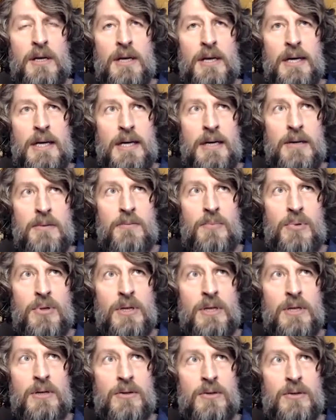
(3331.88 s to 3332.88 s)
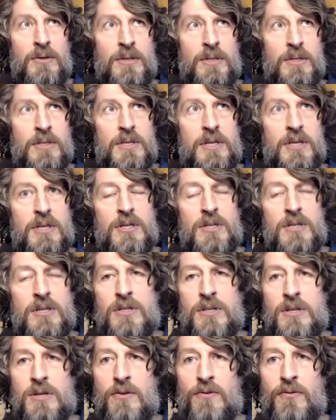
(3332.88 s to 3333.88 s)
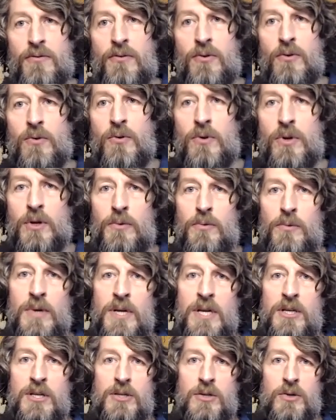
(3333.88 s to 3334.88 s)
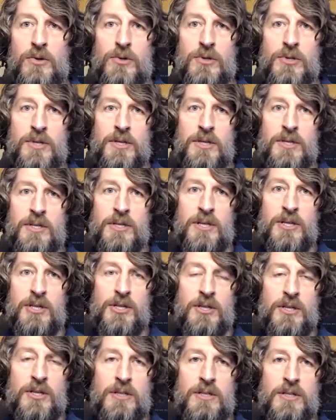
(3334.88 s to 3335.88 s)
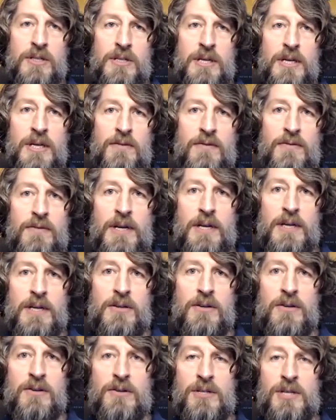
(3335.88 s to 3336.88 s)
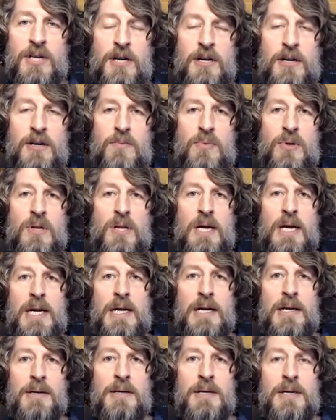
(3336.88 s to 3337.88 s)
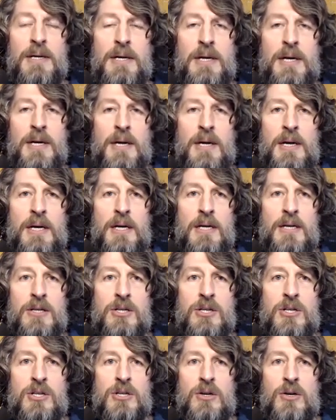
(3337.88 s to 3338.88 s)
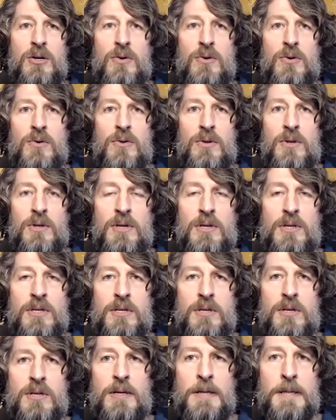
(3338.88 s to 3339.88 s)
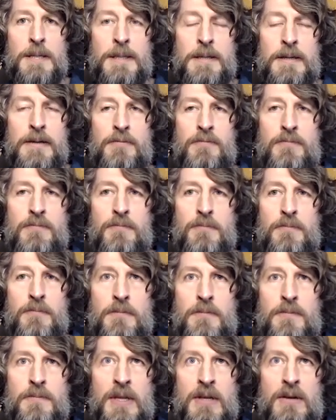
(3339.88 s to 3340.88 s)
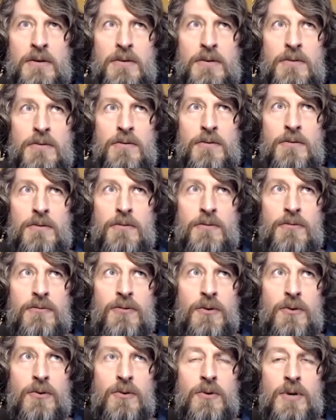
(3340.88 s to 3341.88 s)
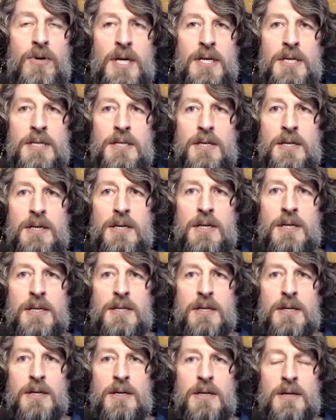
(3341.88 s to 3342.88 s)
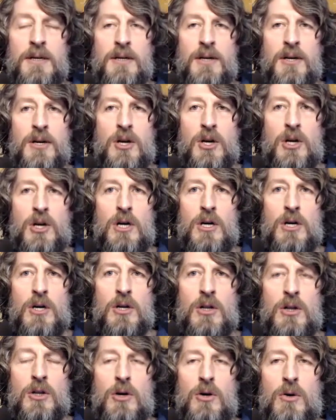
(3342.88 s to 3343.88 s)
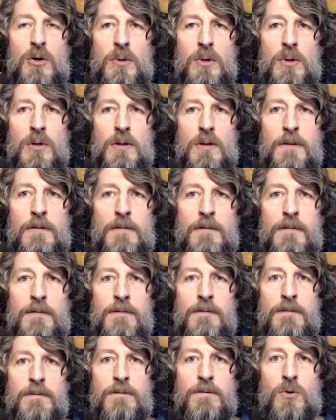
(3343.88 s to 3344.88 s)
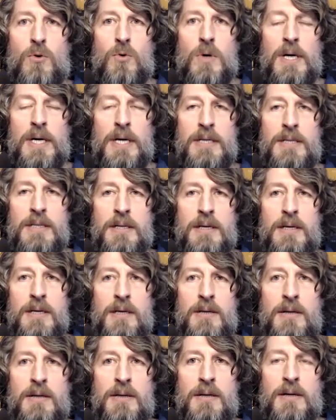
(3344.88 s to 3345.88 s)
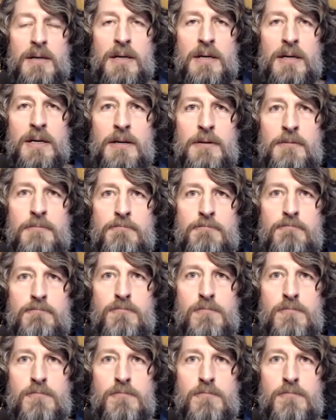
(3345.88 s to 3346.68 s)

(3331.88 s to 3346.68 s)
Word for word: uh, political decisions; they're food and resource decisions that affect our entire planet. And so this um, food as, as a, a global voice and um,